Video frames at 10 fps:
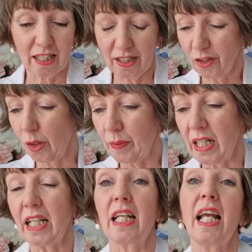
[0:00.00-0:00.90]
in
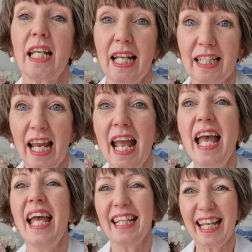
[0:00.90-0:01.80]
Copenhagen. And
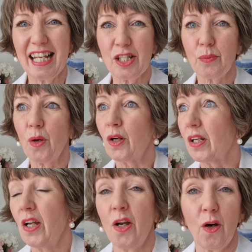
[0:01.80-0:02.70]
guess
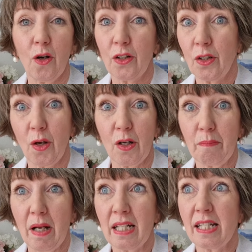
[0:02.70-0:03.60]
what? On
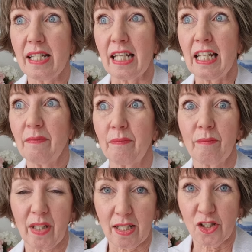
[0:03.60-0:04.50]
Monday,
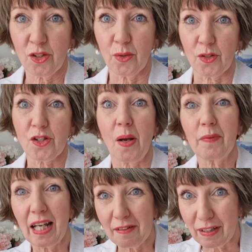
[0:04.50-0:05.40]
it snowed. So
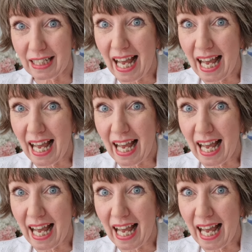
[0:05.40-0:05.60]
I'm kind of